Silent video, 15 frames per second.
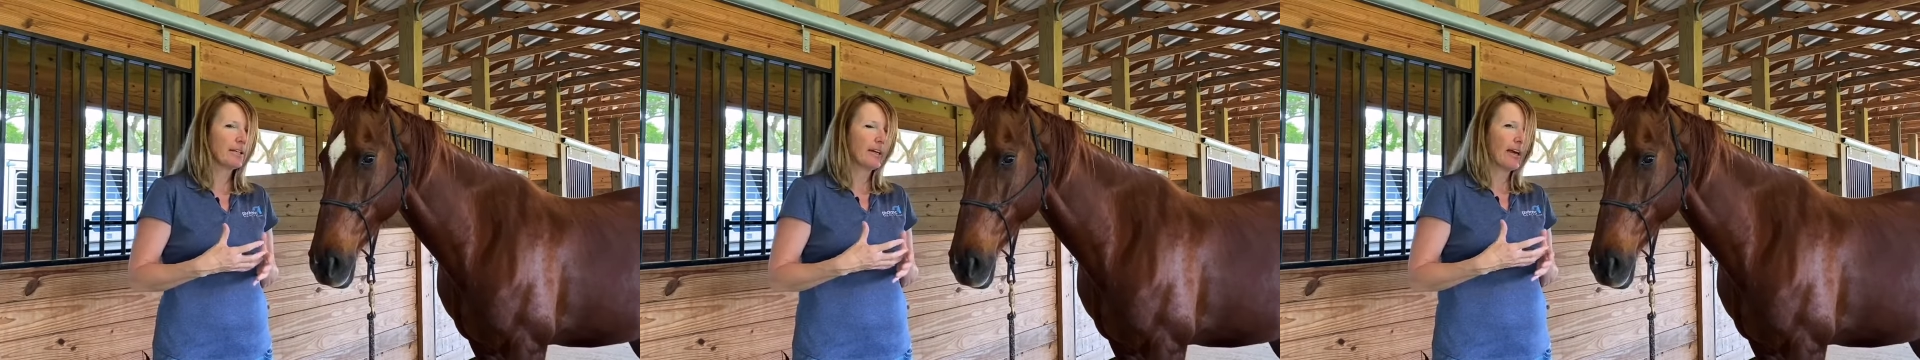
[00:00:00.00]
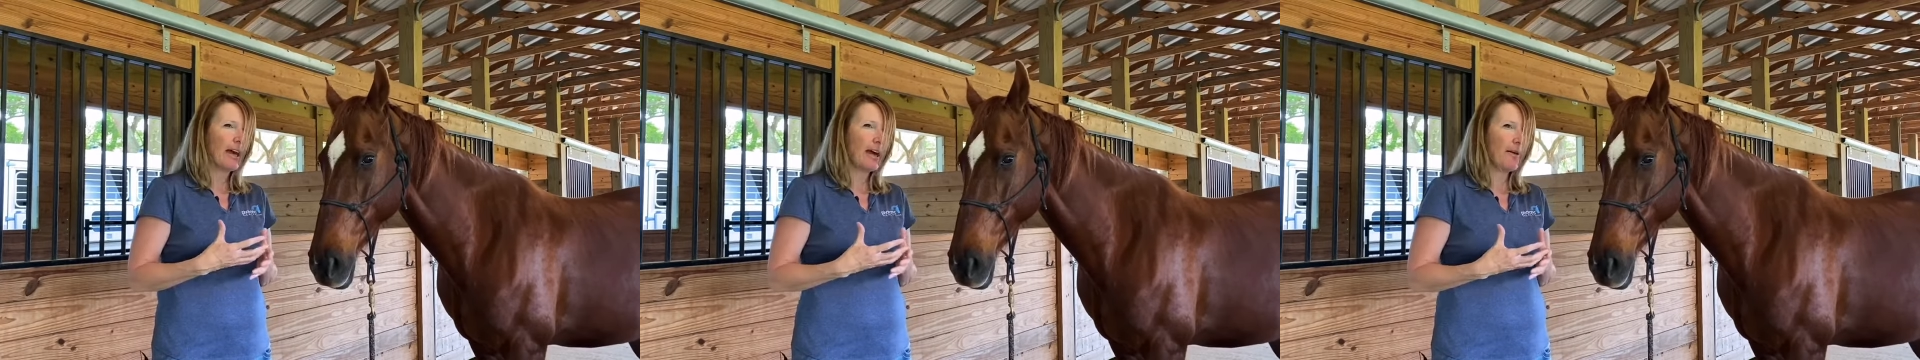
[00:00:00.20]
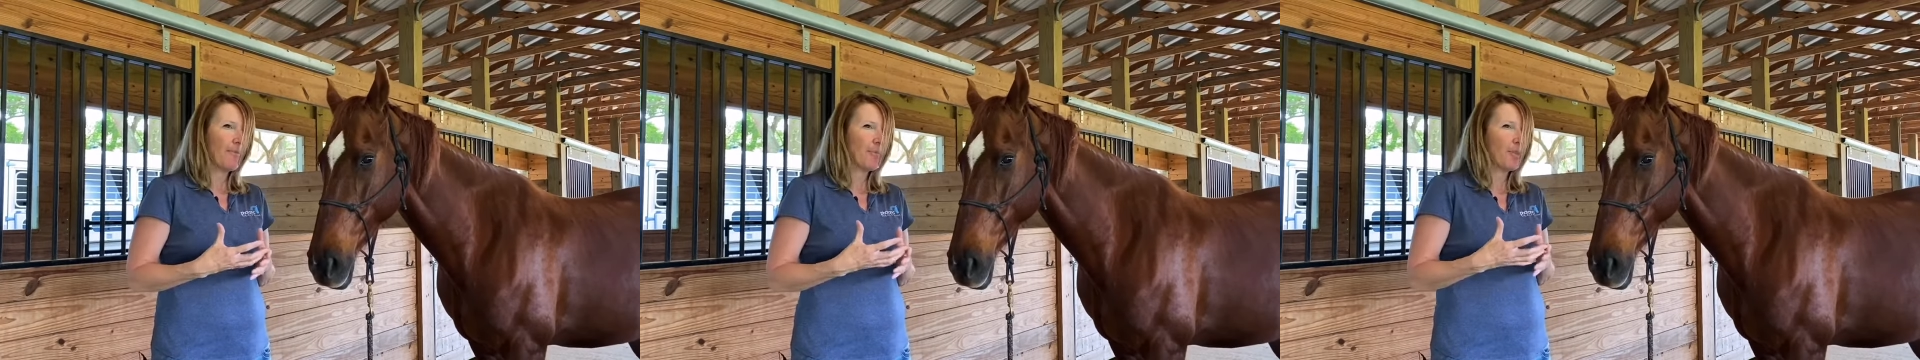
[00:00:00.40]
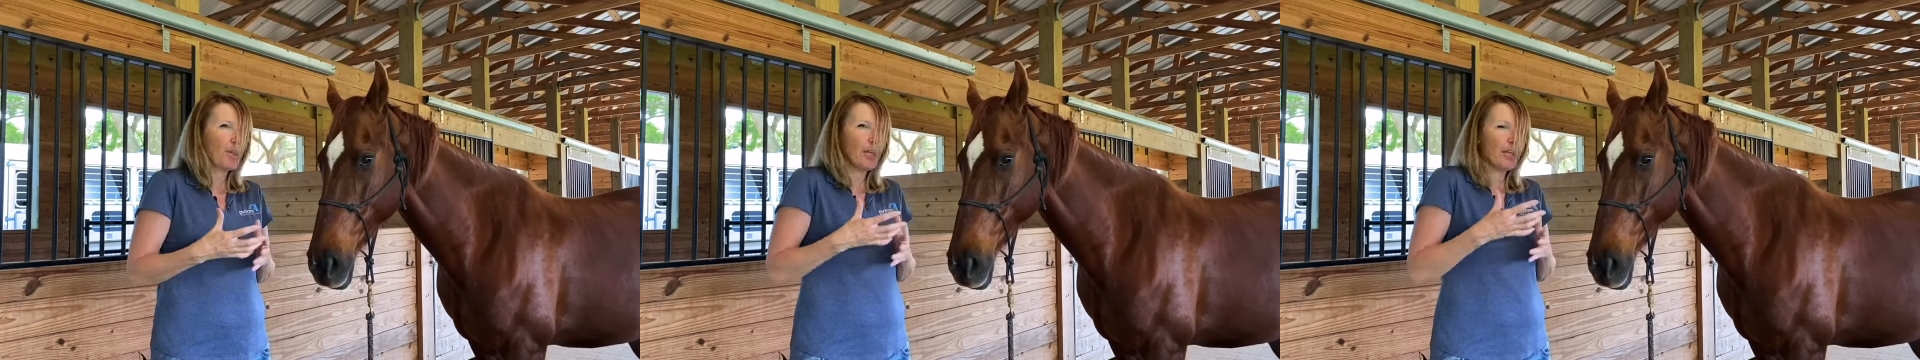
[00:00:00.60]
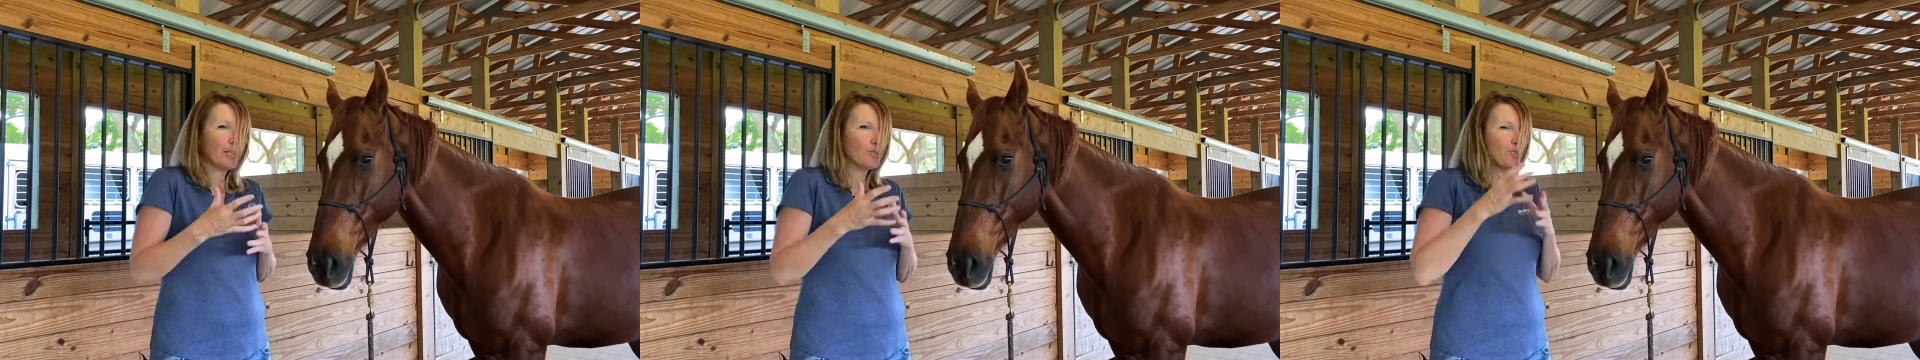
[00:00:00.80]
Um,
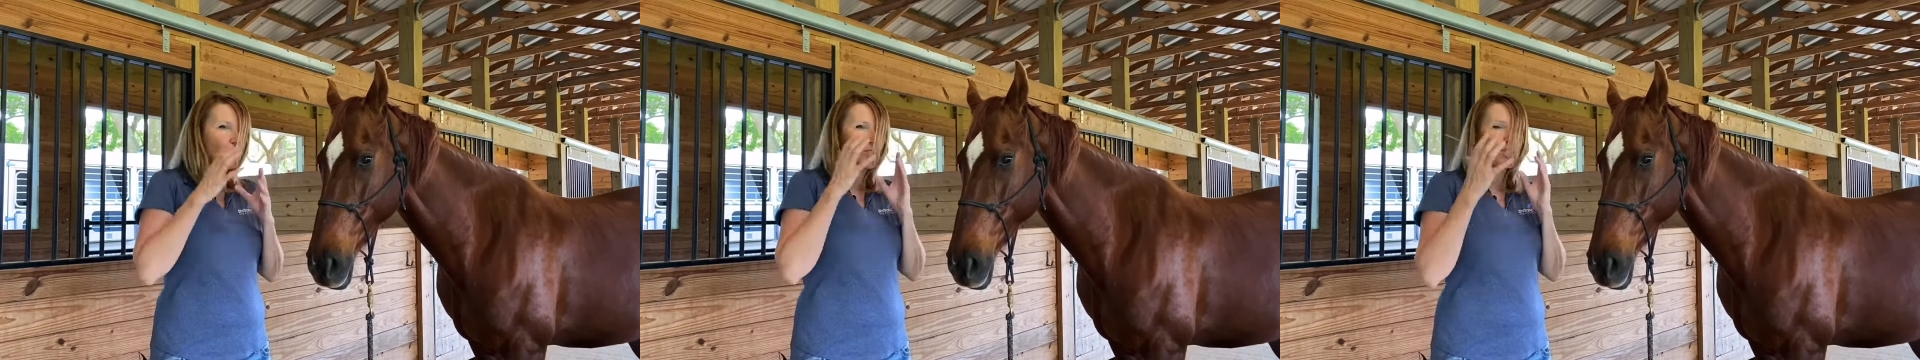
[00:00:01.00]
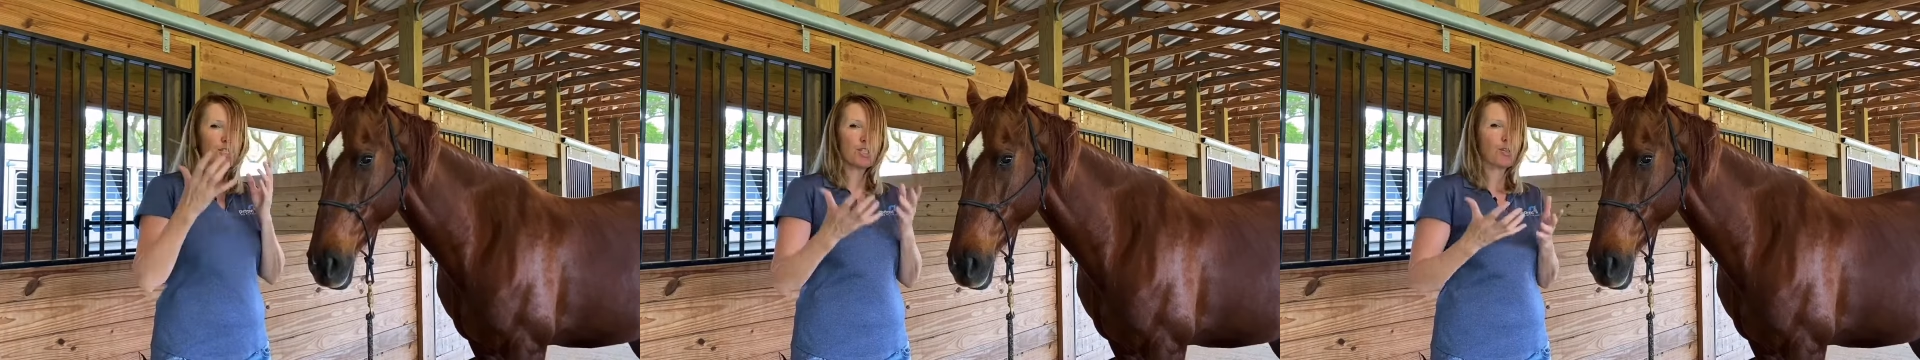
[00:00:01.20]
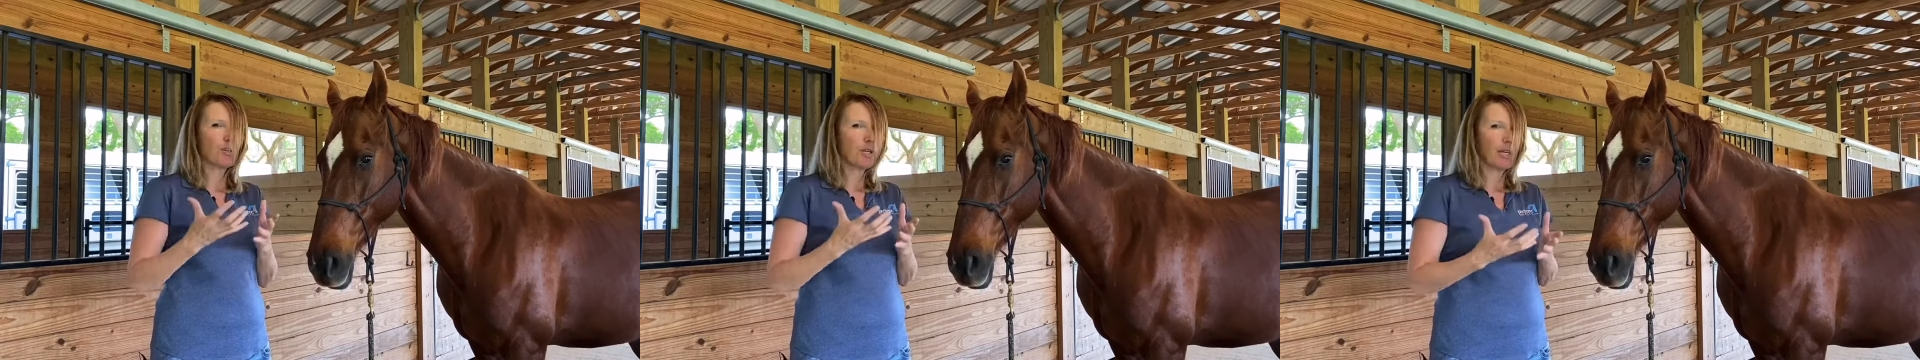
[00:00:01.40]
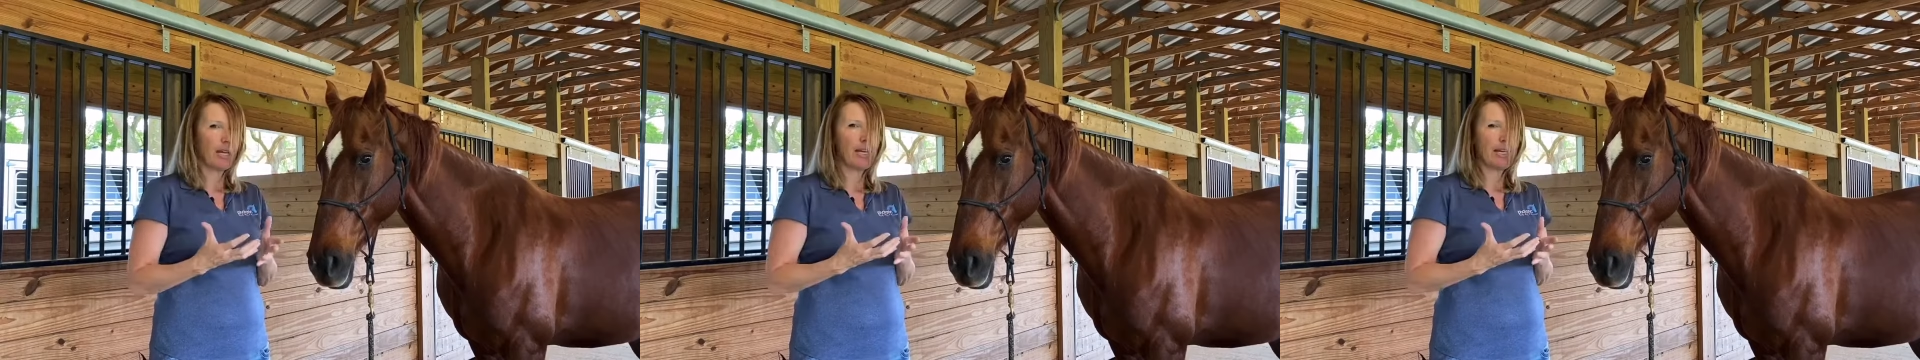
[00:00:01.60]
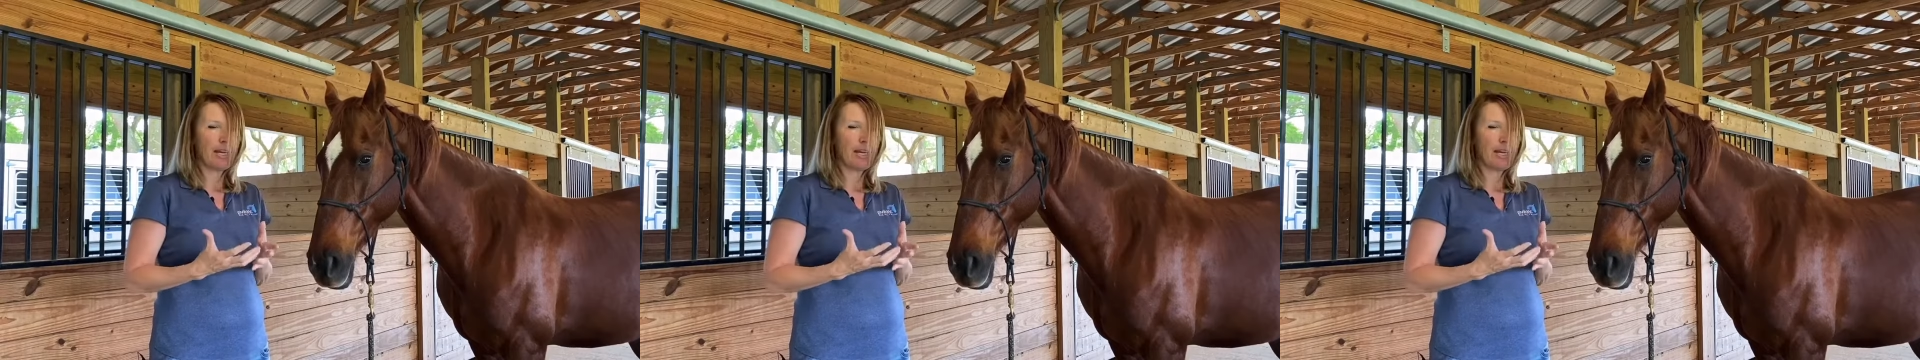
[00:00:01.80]
they, it's just their innate